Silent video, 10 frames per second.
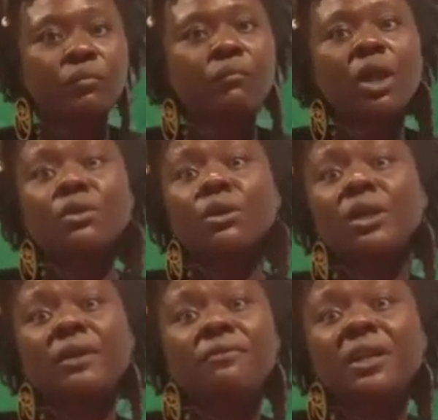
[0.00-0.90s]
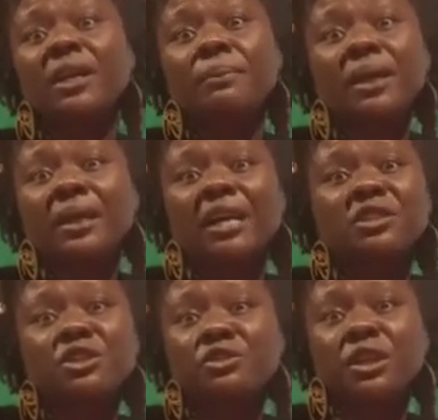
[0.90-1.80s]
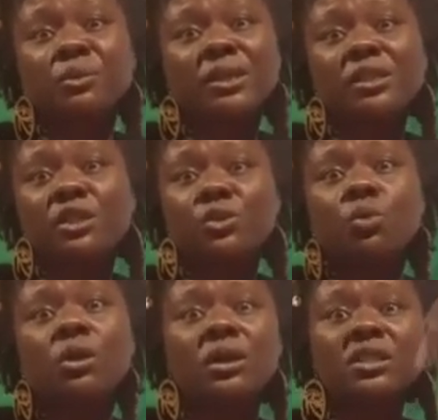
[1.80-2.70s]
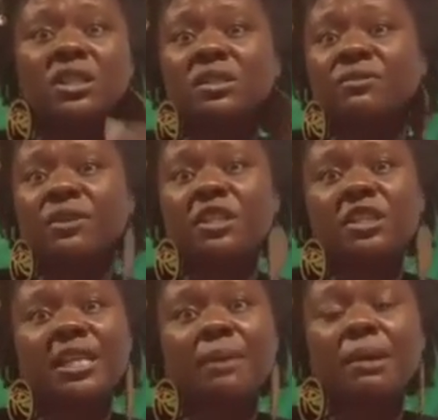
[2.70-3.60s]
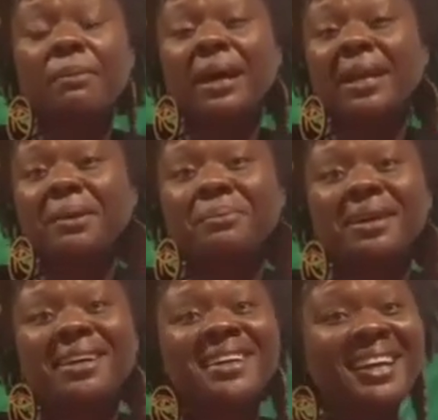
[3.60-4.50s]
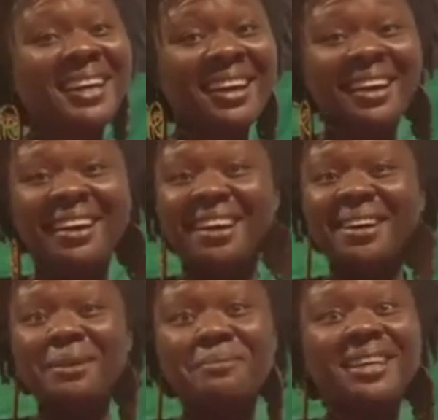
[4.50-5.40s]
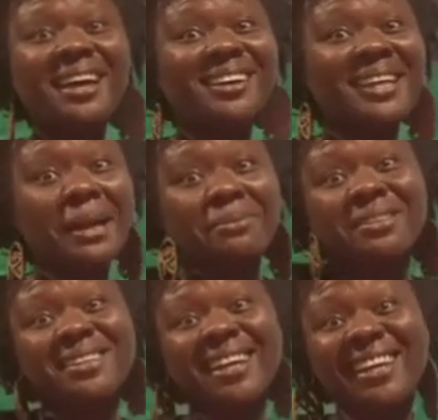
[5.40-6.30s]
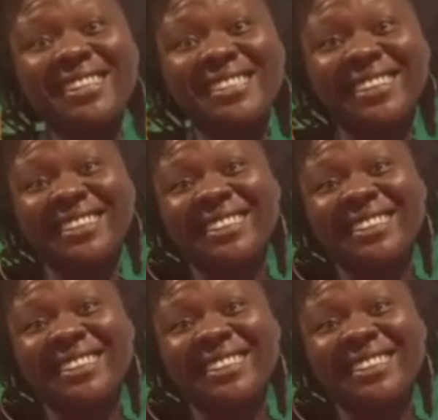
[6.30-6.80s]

No need for lemon. I'll just drink the rest of this water just to flush it down my body. But yeah, capsules are easy.